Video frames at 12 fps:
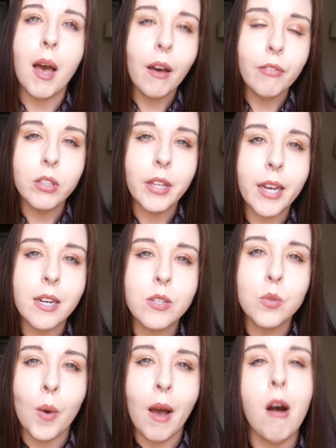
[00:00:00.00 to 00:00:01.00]
Everlane
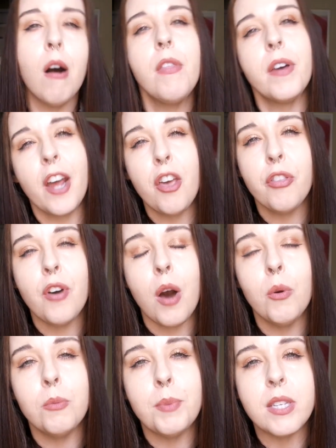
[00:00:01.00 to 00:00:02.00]
as well that I
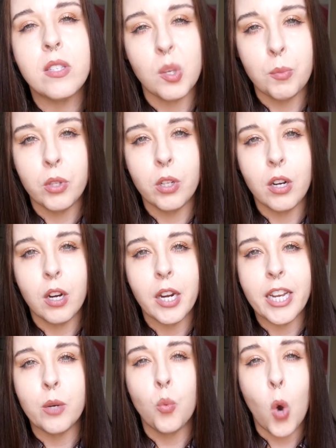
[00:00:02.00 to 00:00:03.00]
thought would be similar
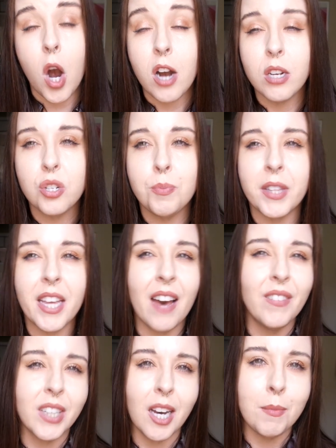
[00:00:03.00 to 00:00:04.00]
in wash, but they
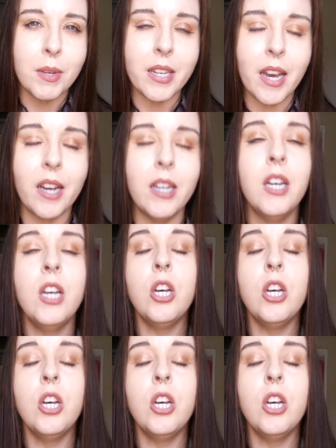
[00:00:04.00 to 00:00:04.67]
haven't come in yet.